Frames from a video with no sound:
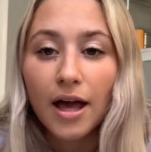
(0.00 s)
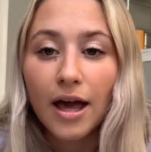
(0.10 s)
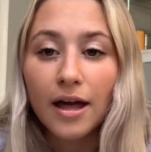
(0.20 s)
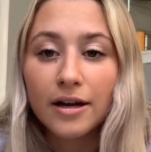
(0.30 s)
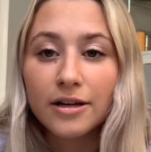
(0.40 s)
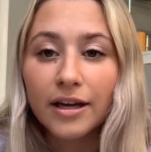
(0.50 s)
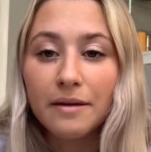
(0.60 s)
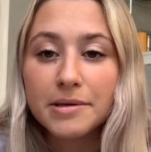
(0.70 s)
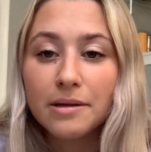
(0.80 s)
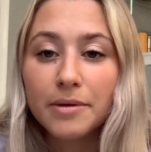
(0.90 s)
And it gave
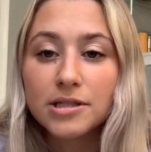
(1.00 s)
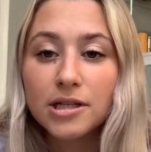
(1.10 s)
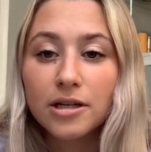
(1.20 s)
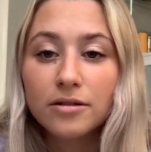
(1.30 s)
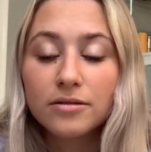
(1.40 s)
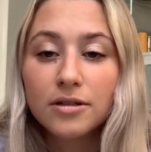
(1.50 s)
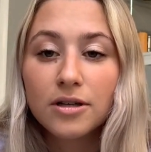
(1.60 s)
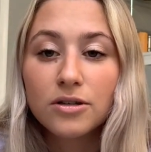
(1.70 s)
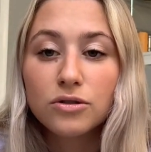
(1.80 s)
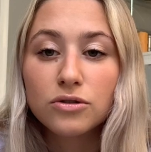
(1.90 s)
me something to do.
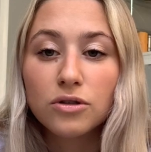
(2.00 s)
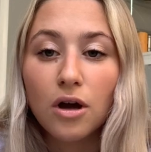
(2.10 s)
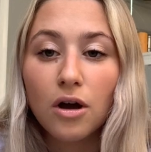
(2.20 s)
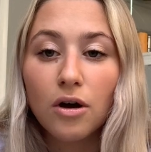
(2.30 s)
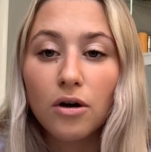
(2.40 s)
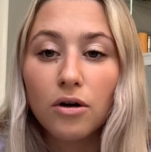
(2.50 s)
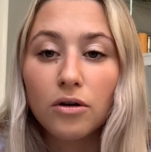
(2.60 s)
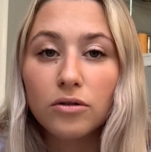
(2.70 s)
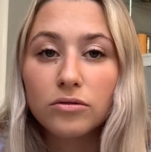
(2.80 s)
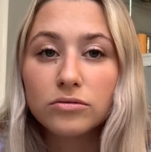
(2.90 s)

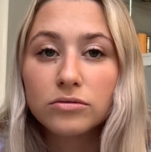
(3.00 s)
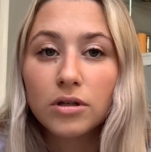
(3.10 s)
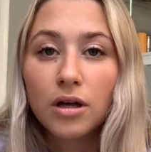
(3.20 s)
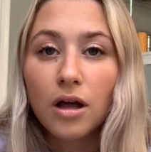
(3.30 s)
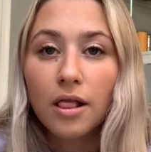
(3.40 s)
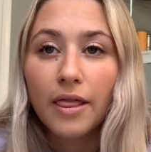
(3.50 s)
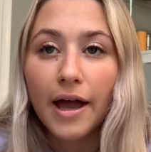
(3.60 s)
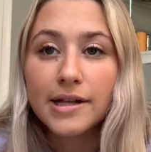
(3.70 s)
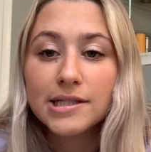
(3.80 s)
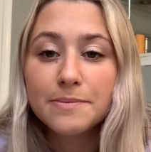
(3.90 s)
So,
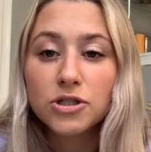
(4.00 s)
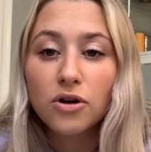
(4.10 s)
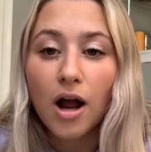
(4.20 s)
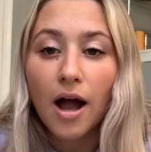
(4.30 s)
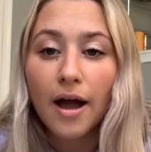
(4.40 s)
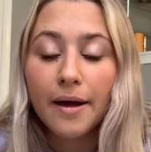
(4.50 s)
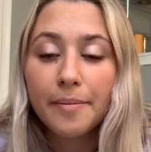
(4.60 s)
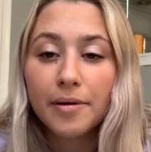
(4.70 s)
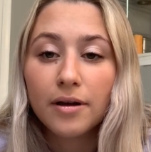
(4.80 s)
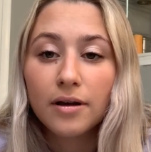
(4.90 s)
like and
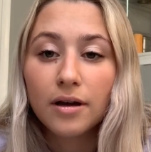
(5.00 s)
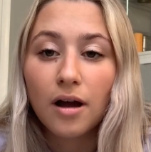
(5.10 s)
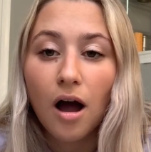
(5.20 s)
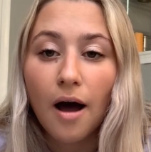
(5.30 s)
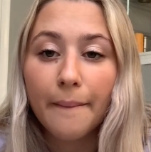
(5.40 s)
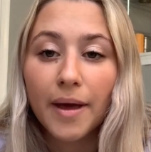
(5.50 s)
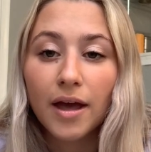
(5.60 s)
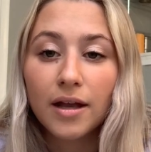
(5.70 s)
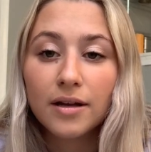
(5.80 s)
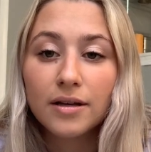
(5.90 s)
subscribe,
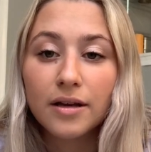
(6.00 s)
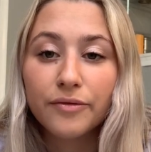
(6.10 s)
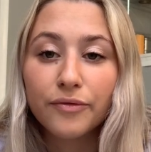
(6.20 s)
comment if